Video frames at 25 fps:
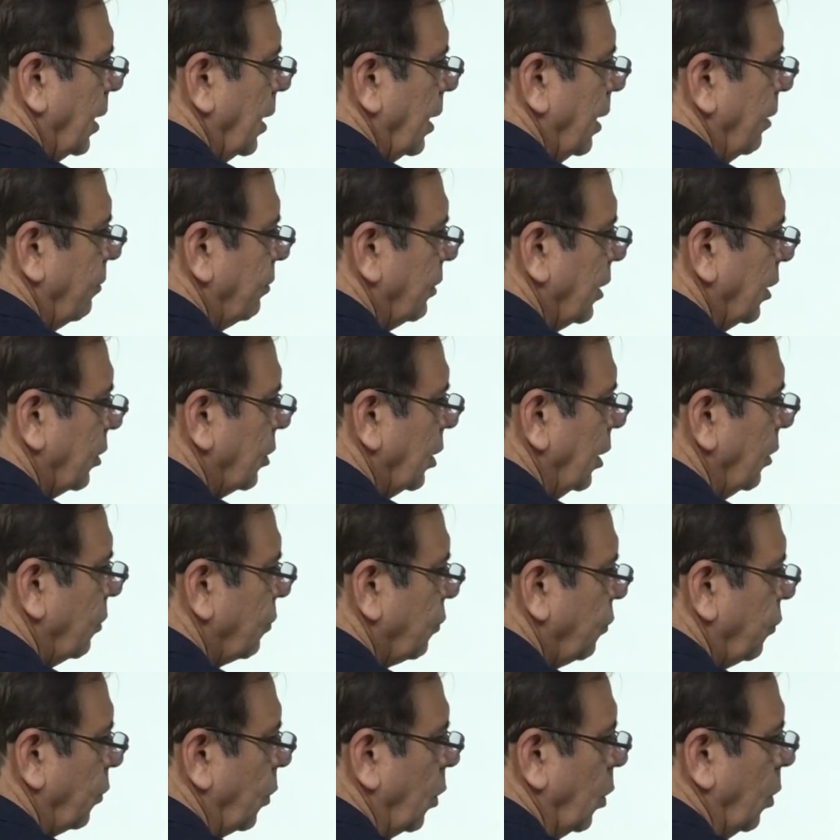if this is
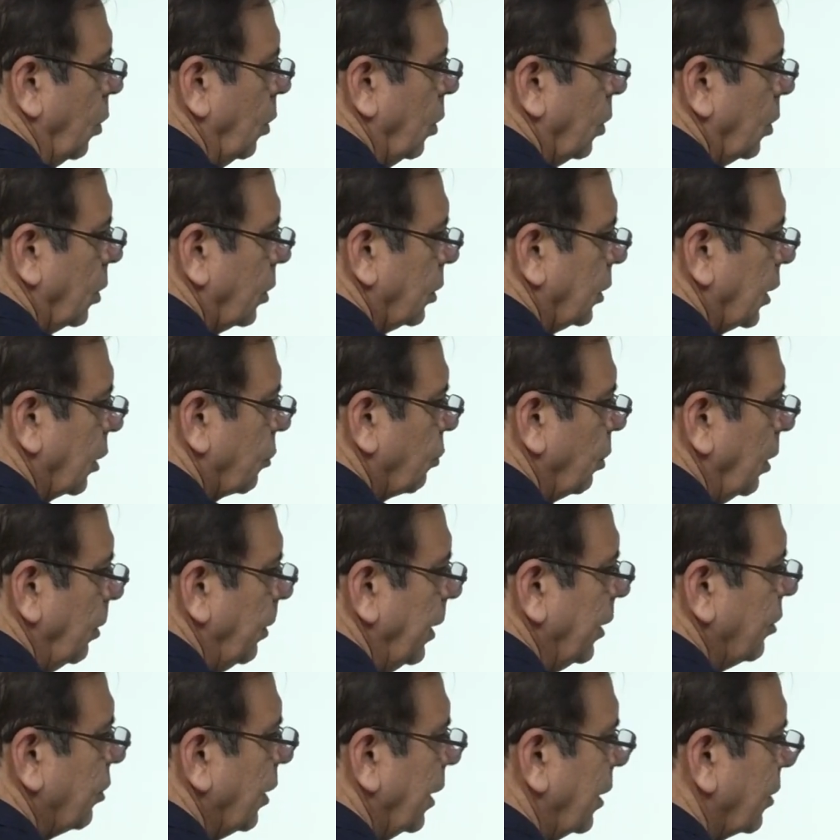4, this will
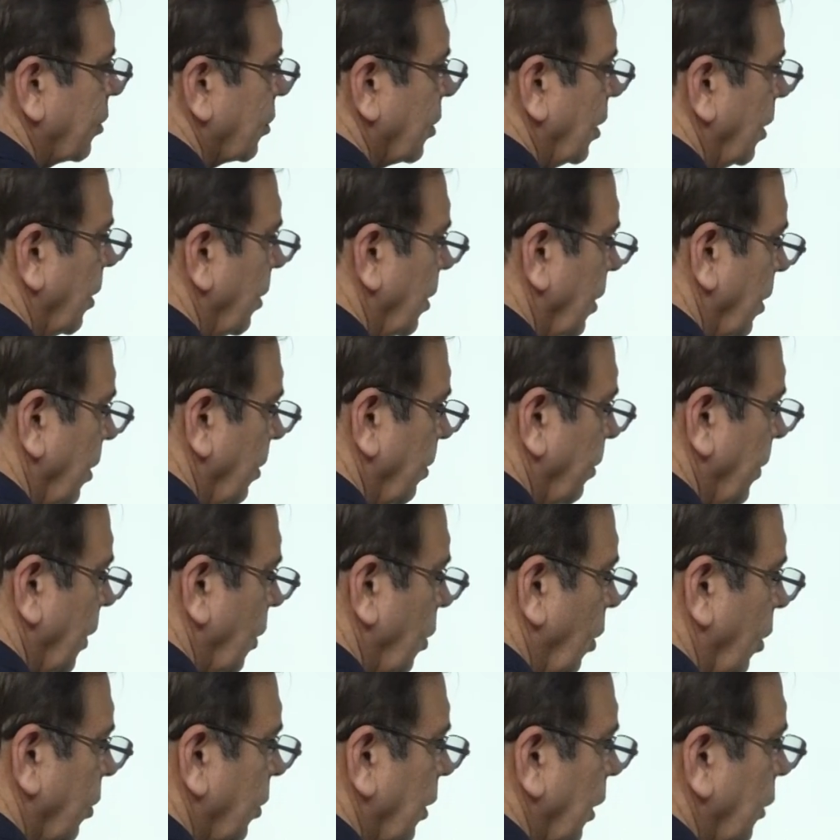be 6
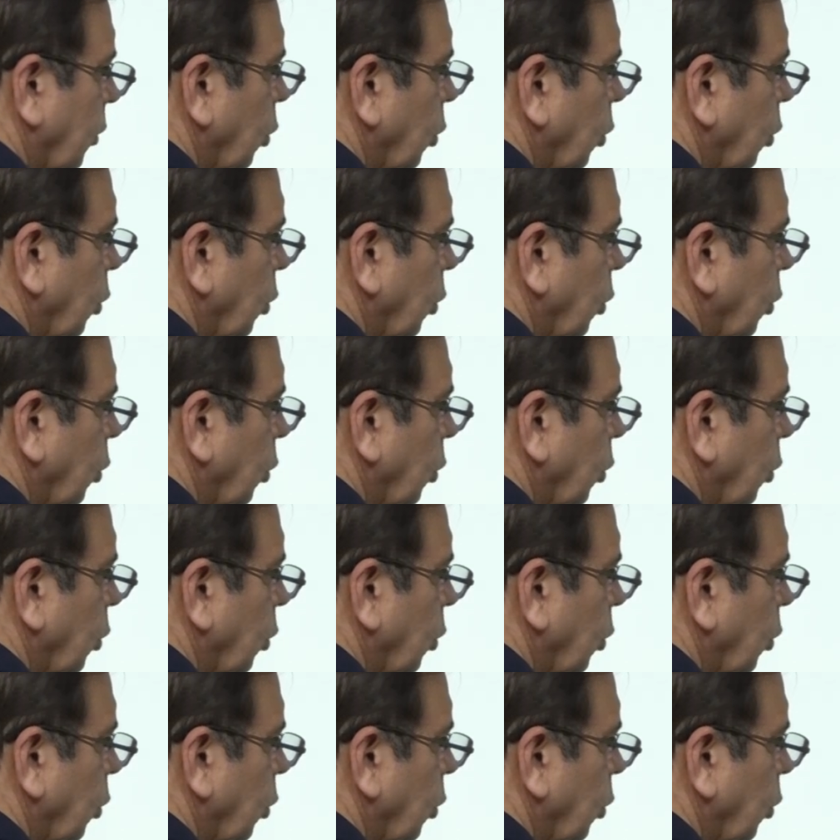because the